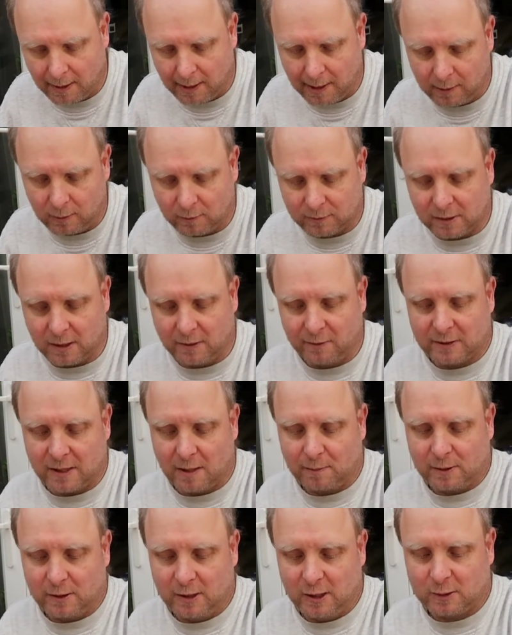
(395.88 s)
and obviously the
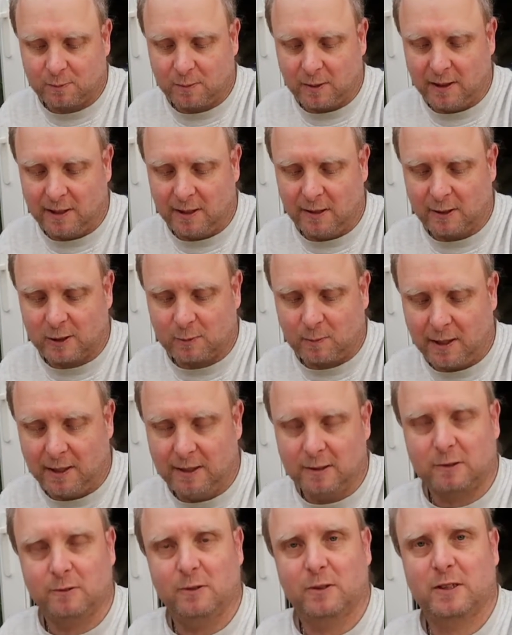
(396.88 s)
receptionist, when I
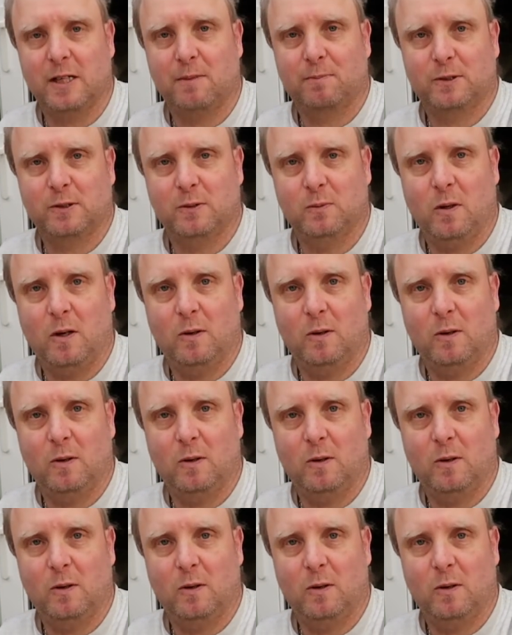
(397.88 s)
explained to reception